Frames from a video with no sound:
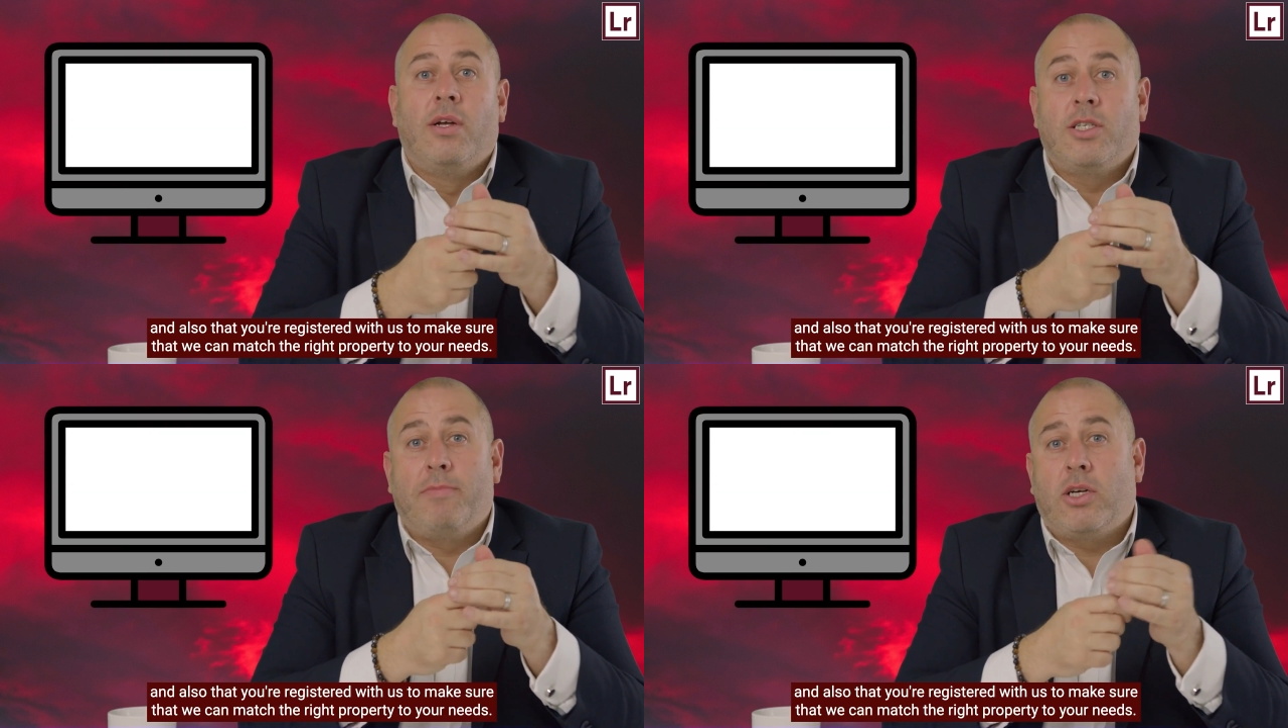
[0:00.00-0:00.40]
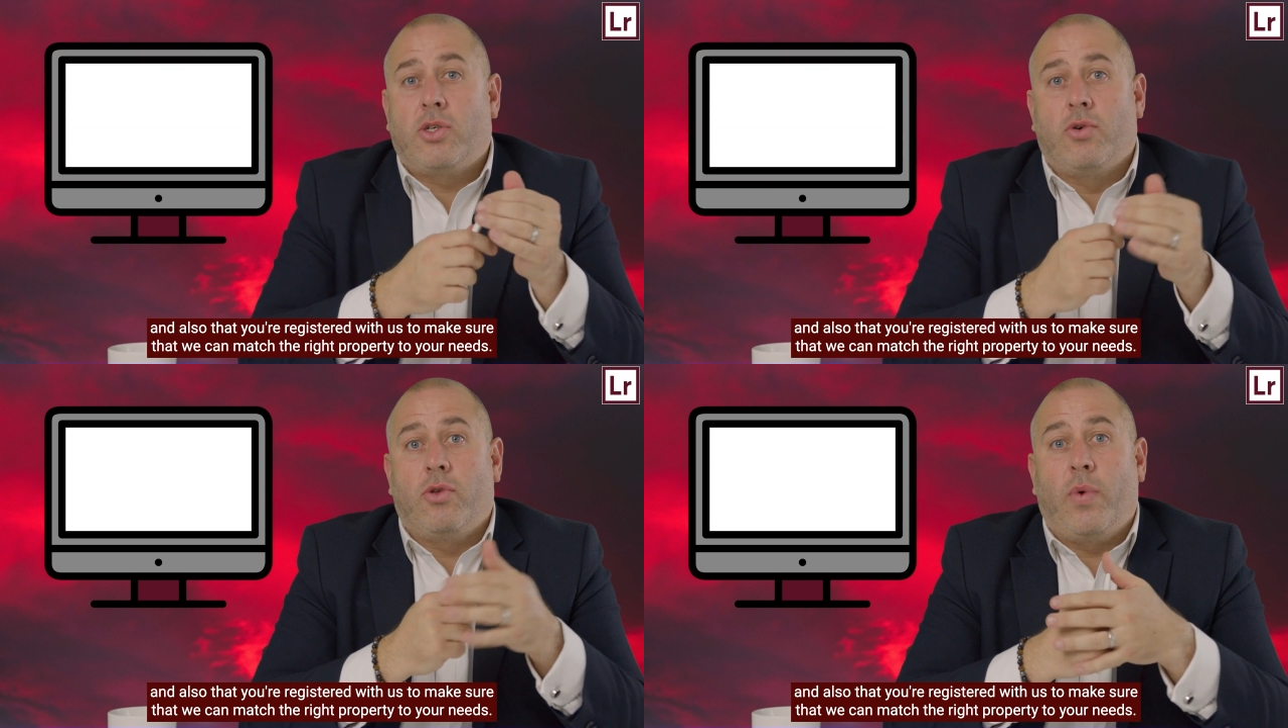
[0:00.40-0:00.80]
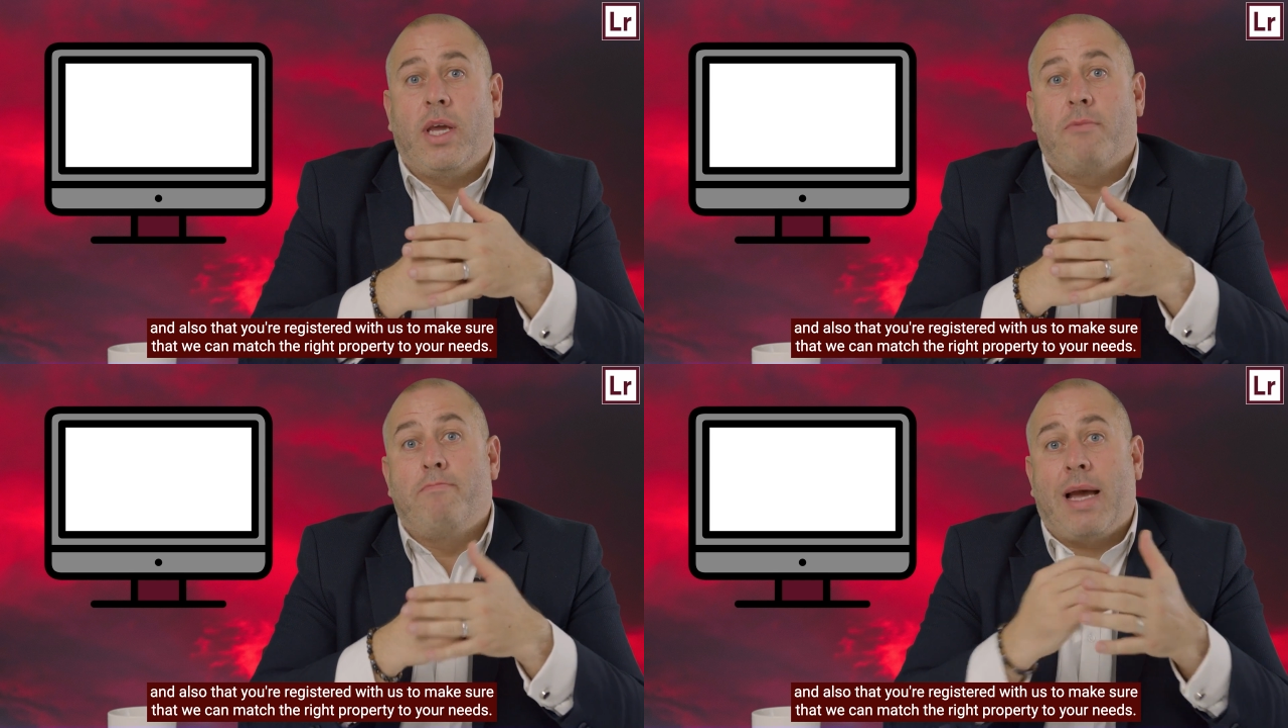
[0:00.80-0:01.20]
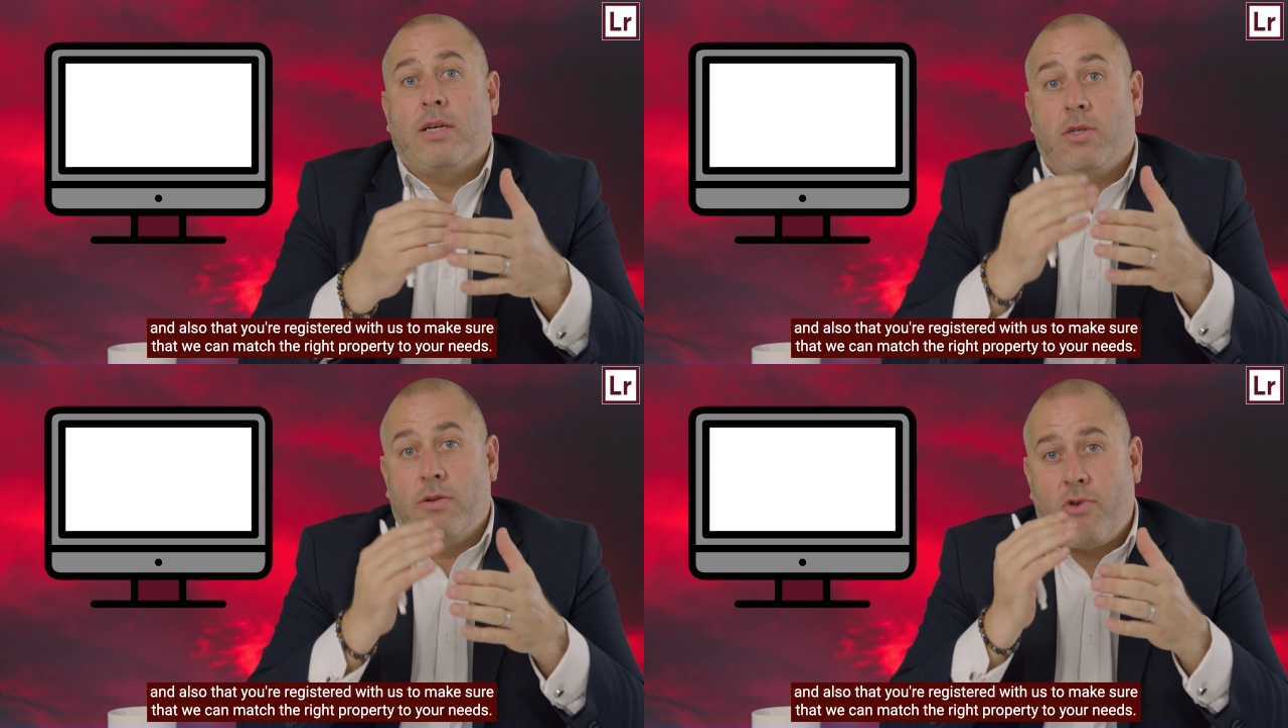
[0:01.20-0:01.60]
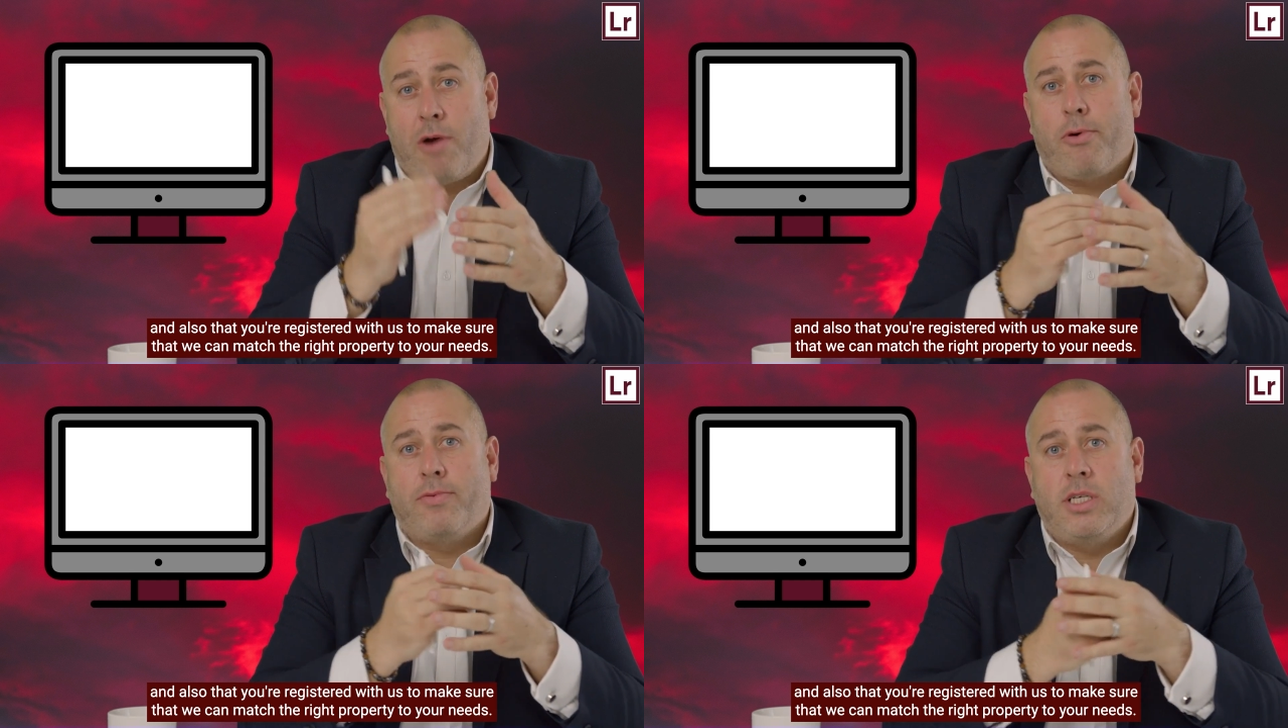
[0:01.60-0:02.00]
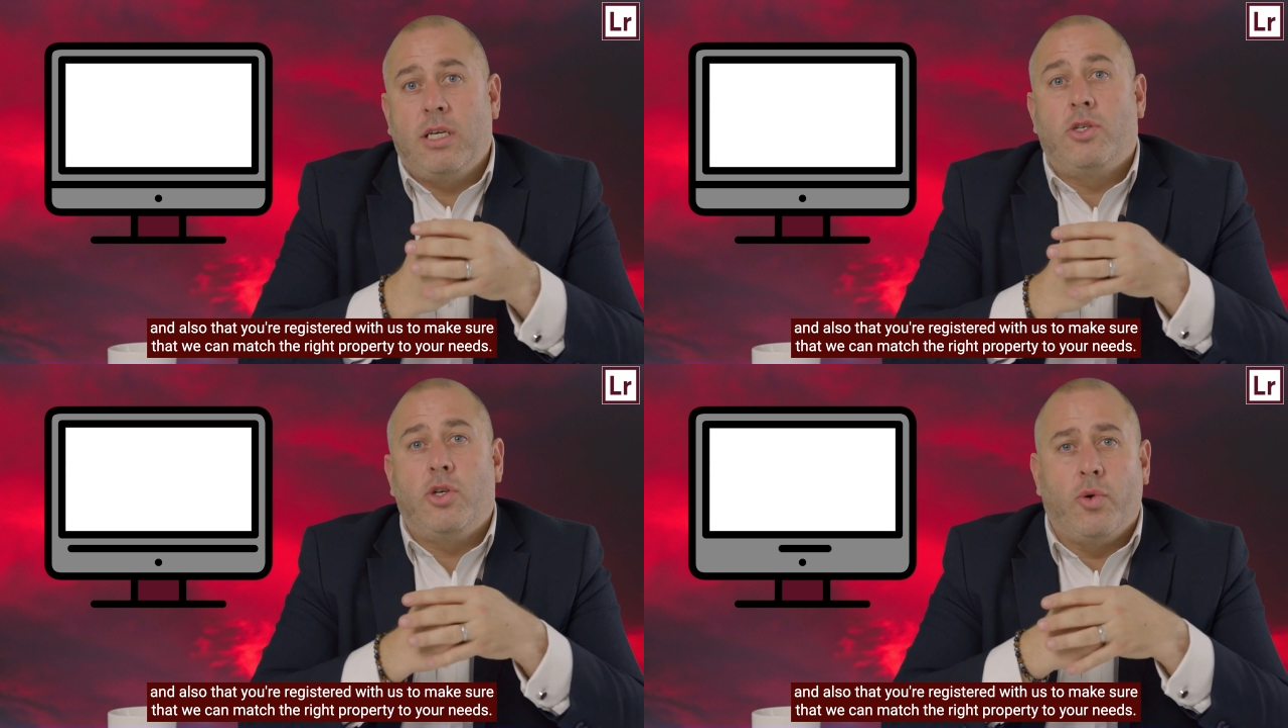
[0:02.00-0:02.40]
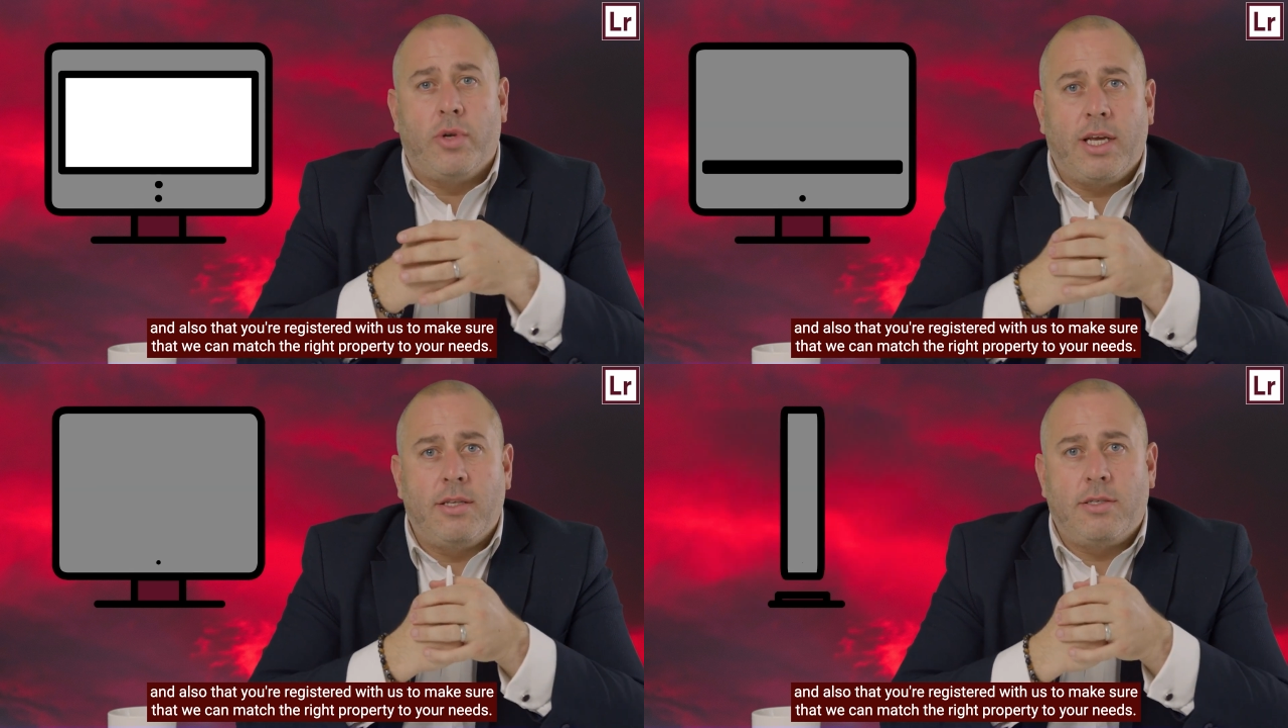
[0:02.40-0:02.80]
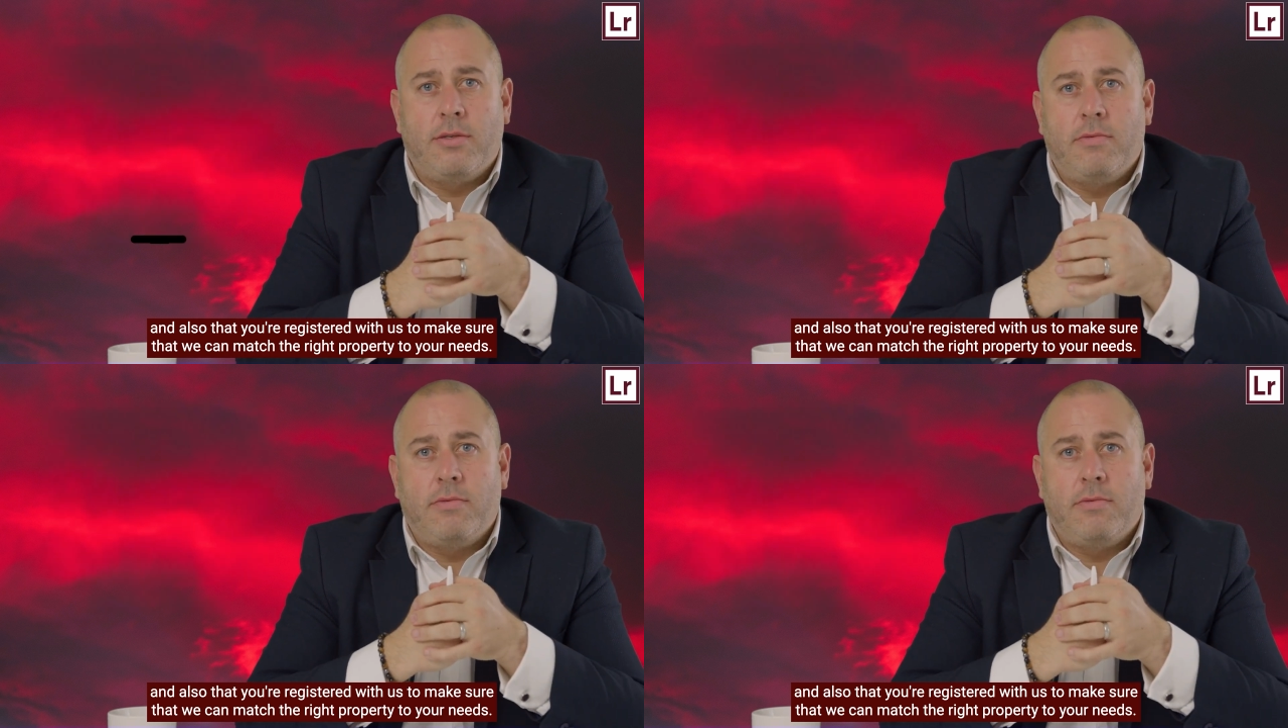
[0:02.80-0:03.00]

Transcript: to make sure that we can match the right property to your needs.